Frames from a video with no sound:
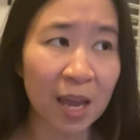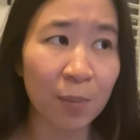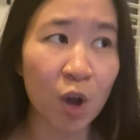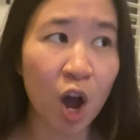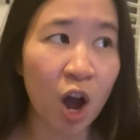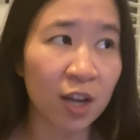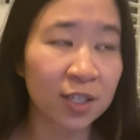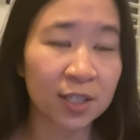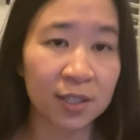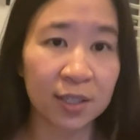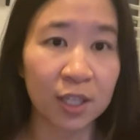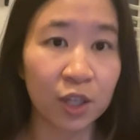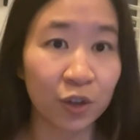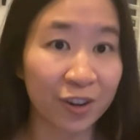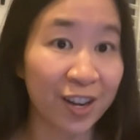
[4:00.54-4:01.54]
I'm
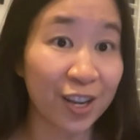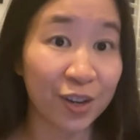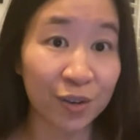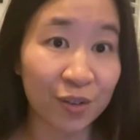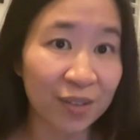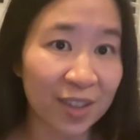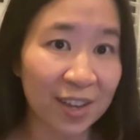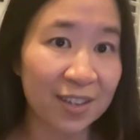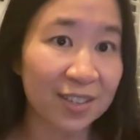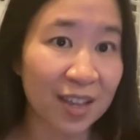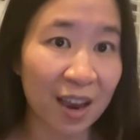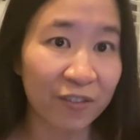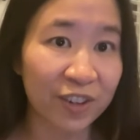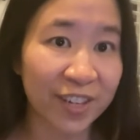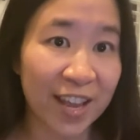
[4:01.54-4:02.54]
constantly learning new things
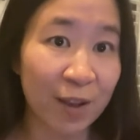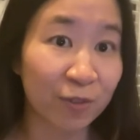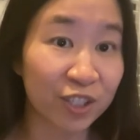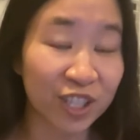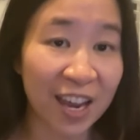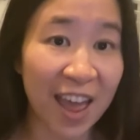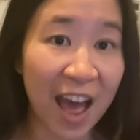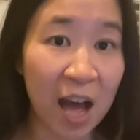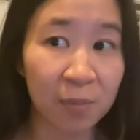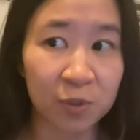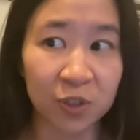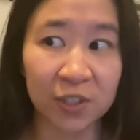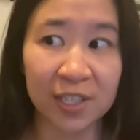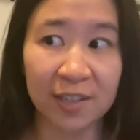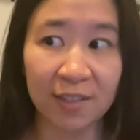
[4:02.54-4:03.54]
every day, which I
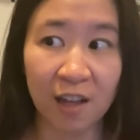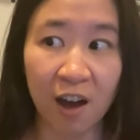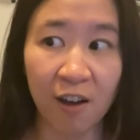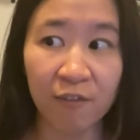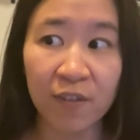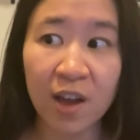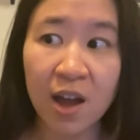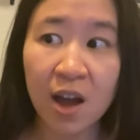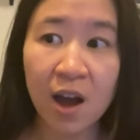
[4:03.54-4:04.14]
absolutely love.